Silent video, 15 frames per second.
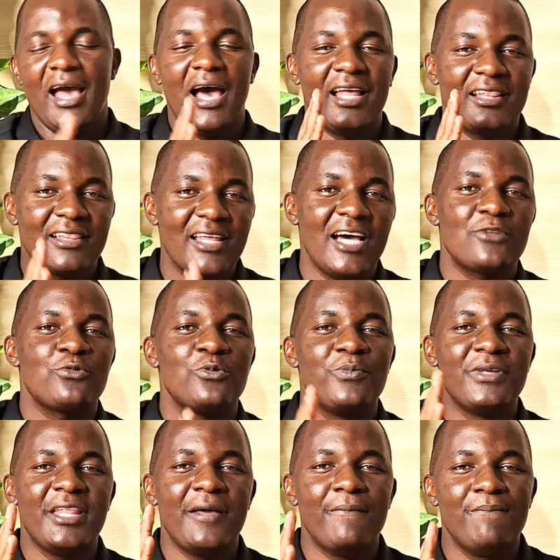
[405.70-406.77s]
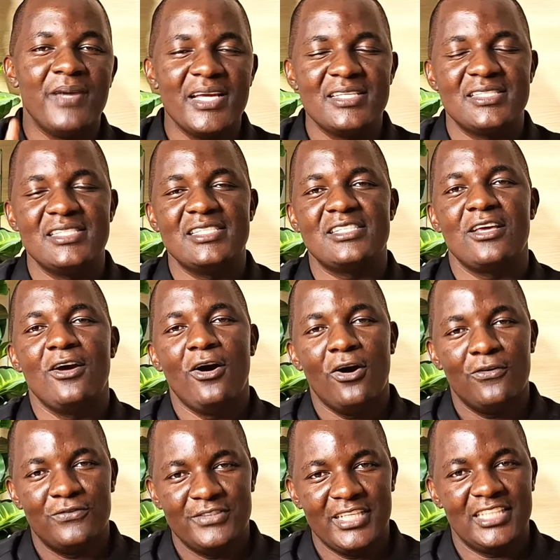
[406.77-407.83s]
And that will be the basis
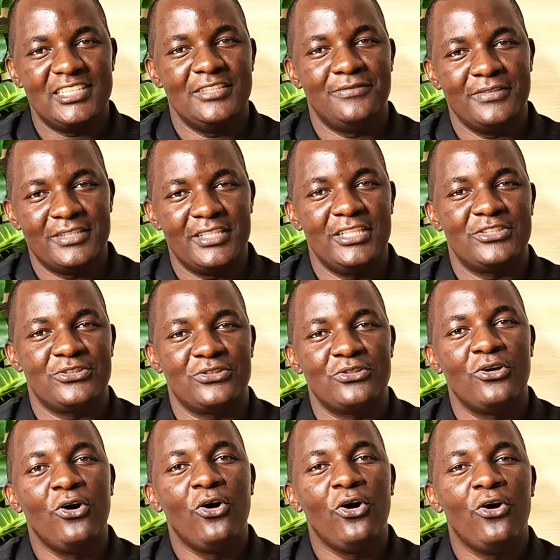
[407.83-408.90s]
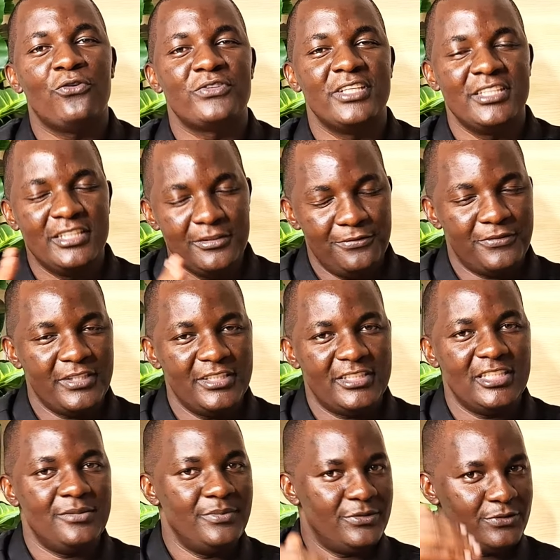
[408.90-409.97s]
of justification of the
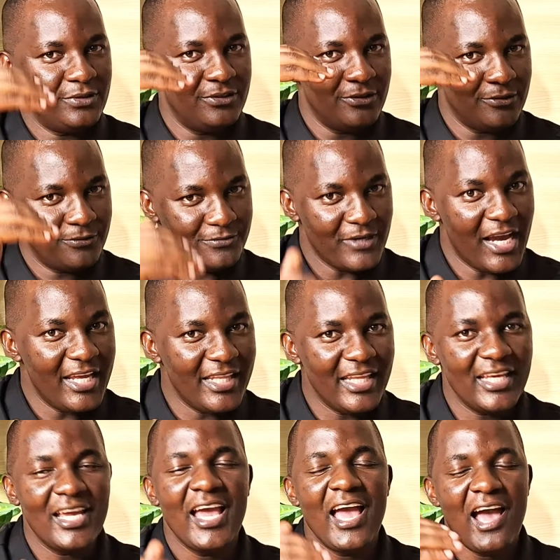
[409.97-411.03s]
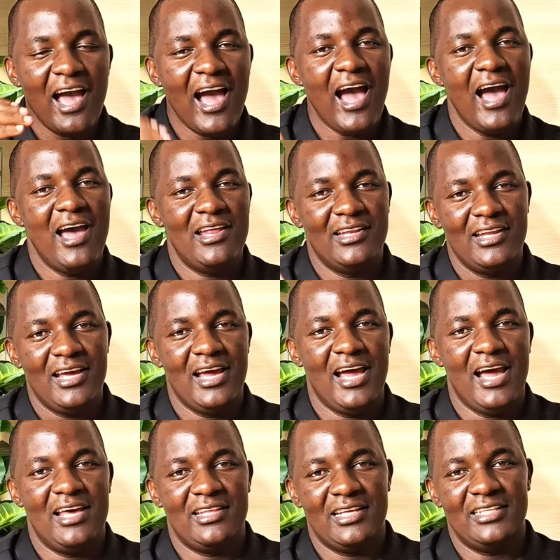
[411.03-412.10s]
differences between your finding and
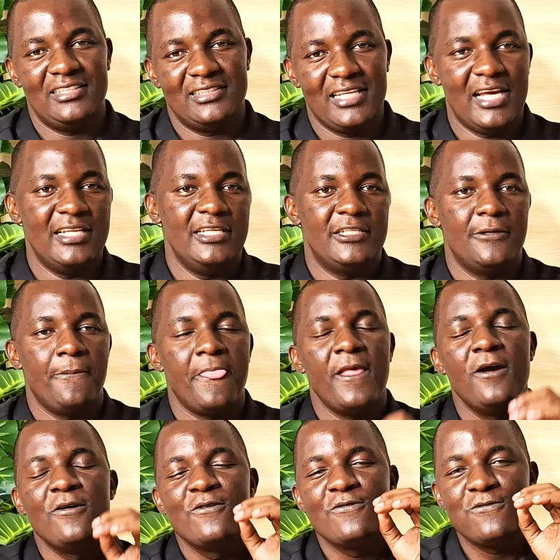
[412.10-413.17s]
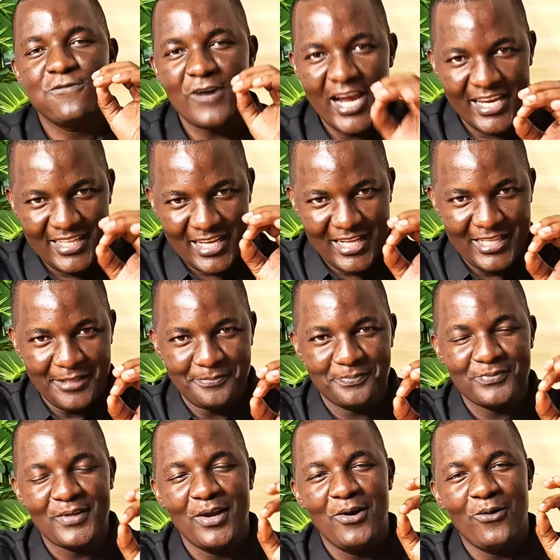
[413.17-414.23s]
other studies. Finally,
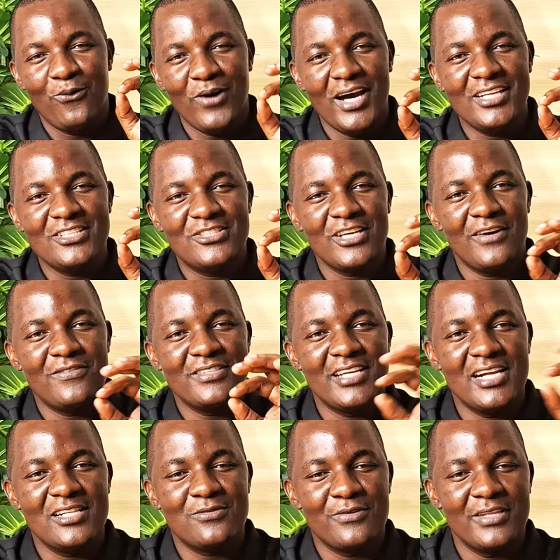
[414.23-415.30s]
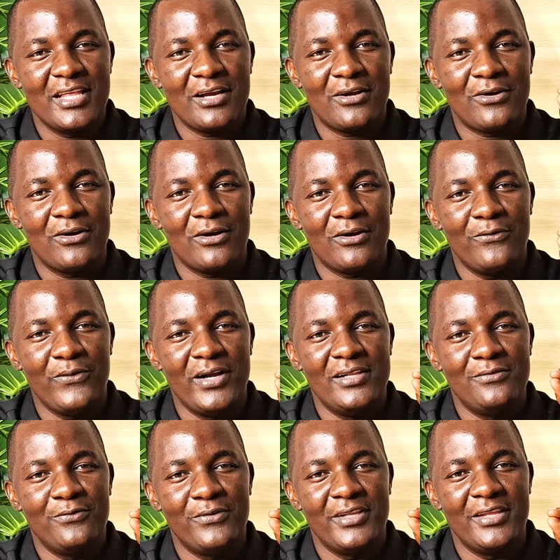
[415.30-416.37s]
once you have dealt with
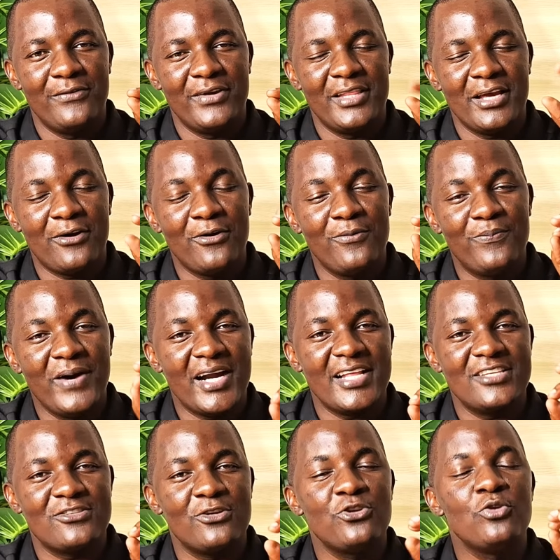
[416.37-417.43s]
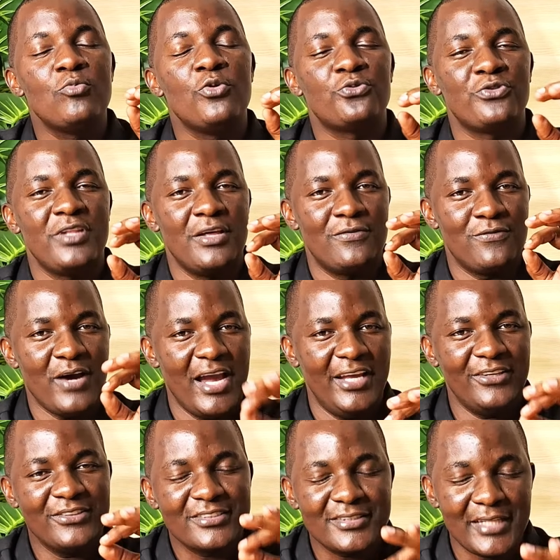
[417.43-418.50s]
the comparison, you move to the
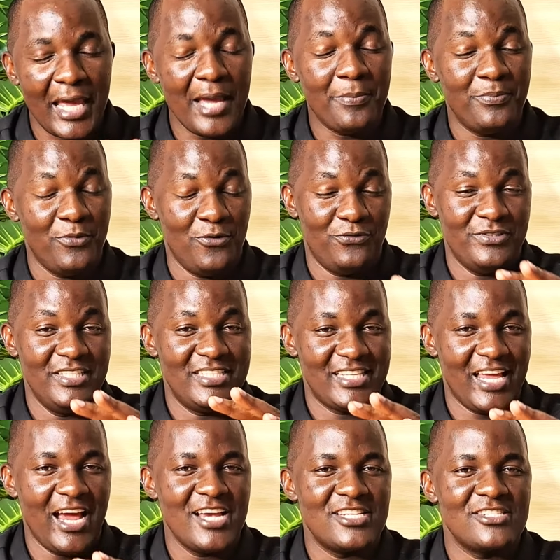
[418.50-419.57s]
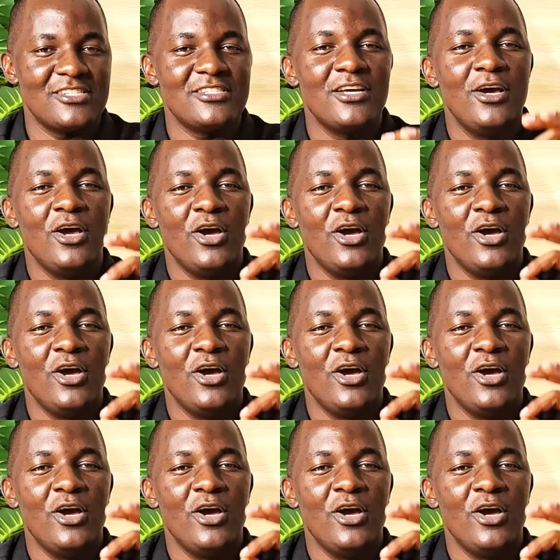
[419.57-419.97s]
final step of discussion,